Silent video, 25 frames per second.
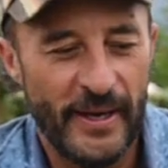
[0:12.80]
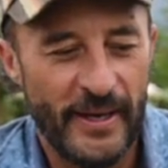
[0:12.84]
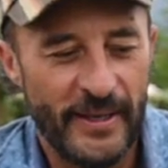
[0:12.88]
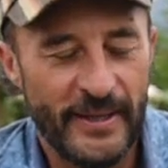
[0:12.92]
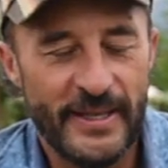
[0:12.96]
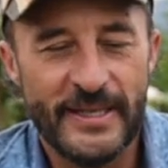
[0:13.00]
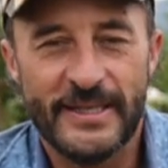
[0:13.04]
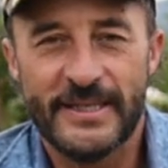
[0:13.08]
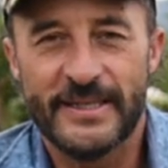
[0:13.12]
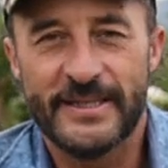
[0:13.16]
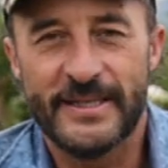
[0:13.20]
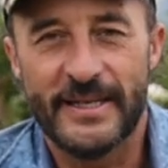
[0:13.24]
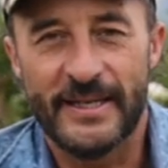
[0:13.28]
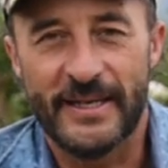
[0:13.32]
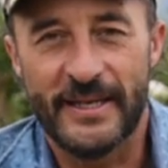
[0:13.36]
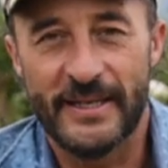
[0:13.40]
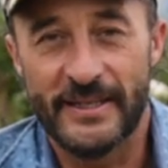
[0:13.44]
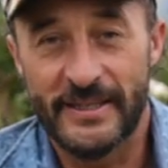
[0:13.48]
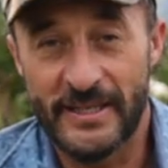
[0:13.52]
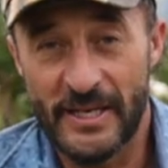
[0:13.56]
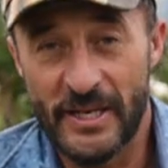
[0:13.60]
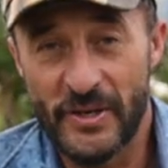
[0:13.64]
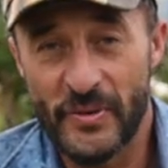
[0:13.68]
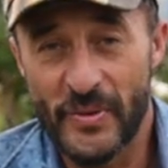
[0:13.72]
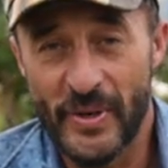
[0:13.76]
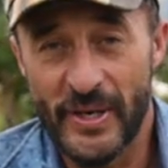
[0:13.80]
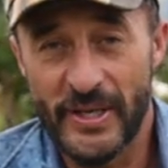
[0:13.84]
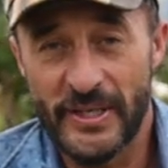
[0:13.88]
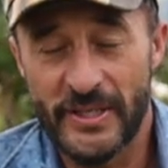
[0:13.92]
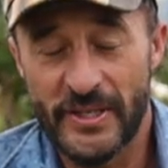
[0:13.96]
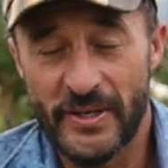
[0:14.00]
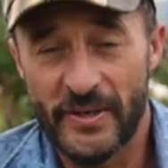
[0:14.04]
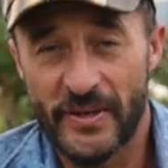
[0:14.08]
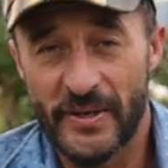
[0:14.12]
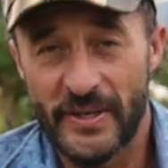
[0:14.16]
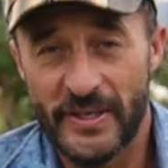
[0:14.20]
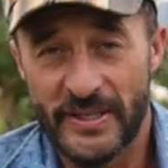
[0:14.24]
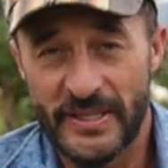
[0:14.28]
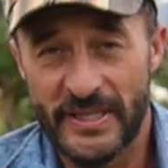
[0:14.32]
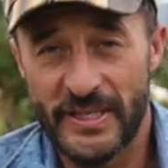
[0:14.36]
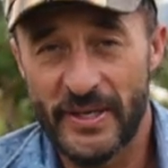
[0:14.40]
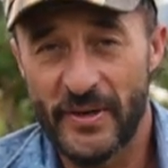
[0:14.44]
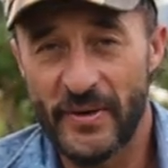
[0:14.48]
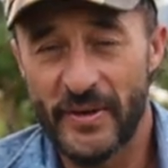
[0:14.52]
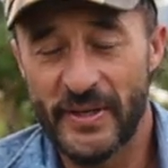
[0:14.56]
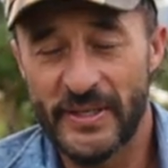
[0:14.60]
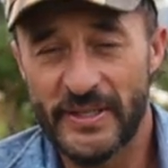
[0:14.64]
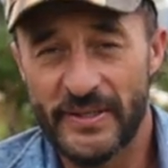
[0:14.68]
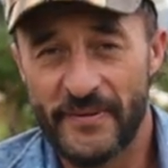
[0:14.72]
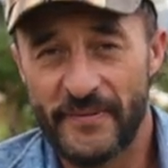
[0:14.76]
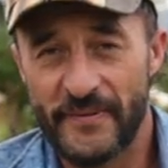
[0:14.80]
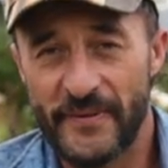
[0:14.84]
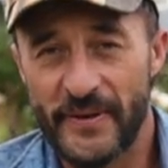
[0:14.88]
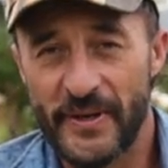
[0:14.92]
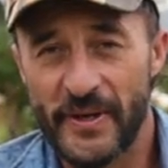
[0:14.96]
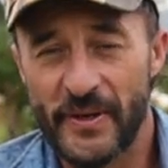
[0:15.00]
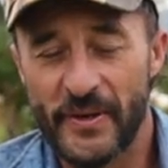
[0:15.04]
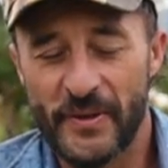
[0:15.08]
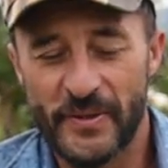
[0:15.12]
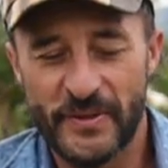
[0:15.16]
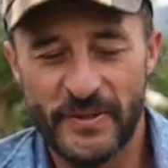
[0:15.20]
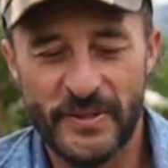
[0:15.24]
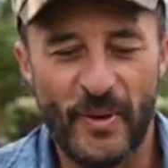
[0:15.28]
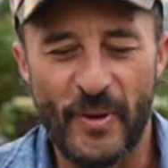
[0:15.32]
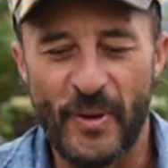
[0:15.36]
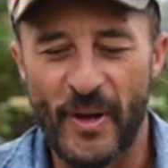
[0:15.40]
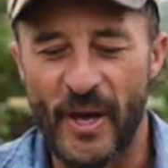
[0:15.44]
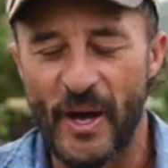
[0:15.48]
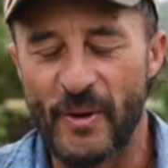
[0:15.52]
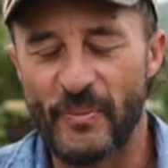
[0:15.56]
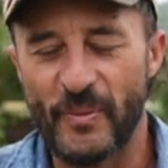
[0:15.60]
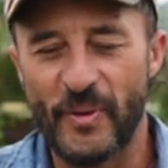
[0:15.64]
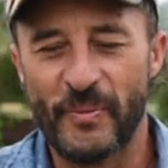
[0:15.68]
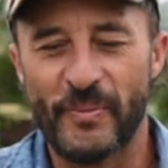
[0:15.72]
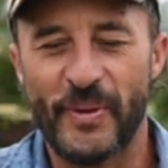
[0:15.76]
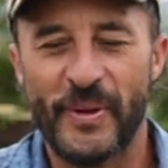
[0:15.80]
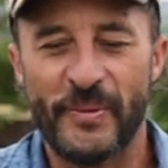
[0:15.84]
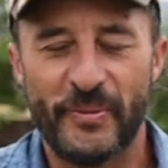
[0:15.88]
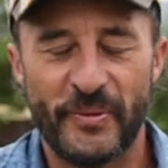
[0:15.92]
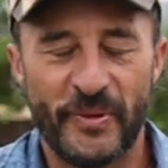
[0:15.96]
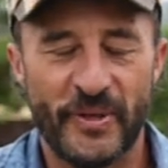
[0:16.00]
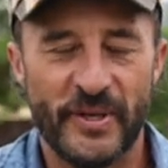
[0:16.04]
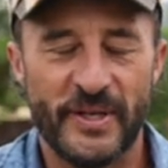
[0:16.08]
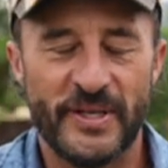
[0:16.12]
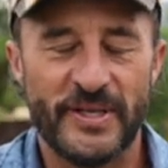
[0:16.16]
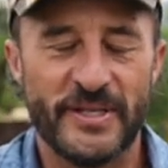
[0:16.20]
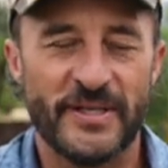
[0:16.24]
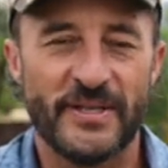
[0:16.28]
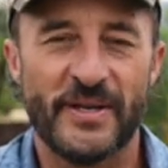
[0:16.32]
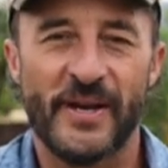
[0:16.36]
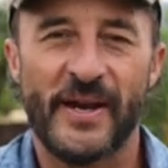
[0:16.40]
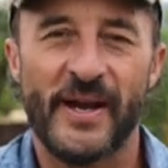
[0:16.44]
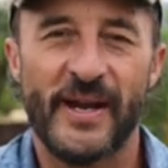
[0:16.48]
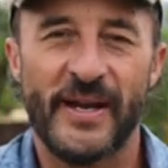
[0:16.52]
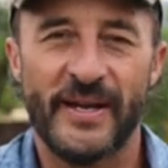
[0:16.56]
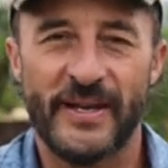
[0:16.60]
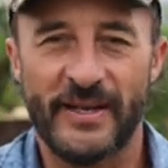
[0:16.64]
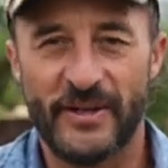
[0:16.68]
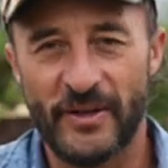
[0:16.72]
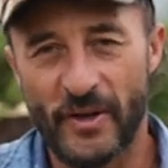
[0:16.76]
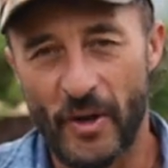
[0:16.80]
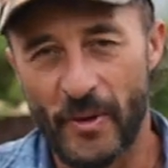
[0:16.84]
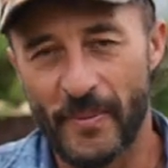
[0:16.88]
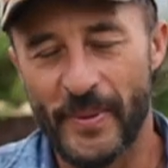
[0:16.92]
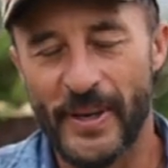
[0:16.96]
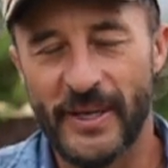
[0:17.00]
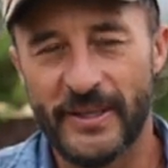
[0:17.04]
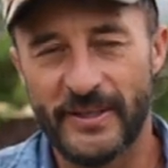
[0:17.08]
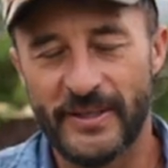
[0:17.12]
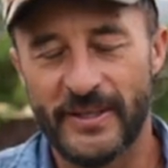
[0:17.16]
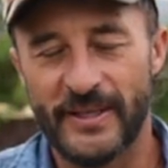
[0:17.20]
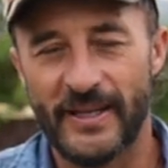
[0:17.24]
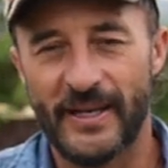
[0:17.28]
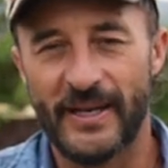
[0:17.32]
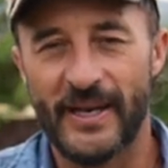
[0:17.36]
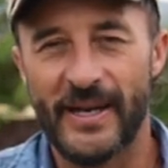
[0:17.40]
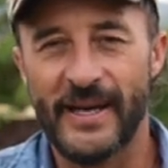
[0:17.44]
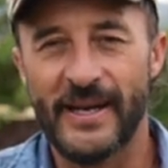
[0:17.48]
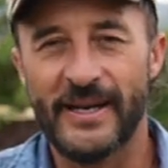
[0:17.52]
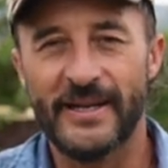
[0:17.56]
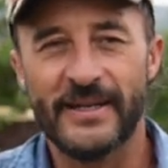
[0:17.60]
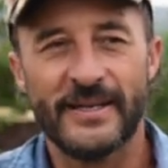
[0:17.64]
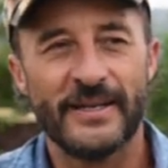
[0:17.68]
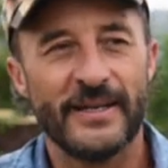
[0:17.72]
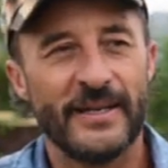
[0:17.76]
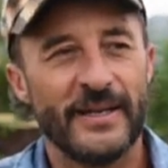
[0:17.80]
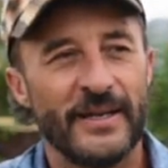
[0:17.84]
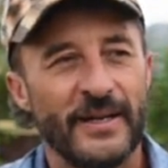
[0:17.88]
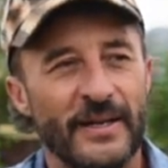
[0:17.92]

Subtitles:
This is a continuation on a series of videos helping people to decide and go back to the land.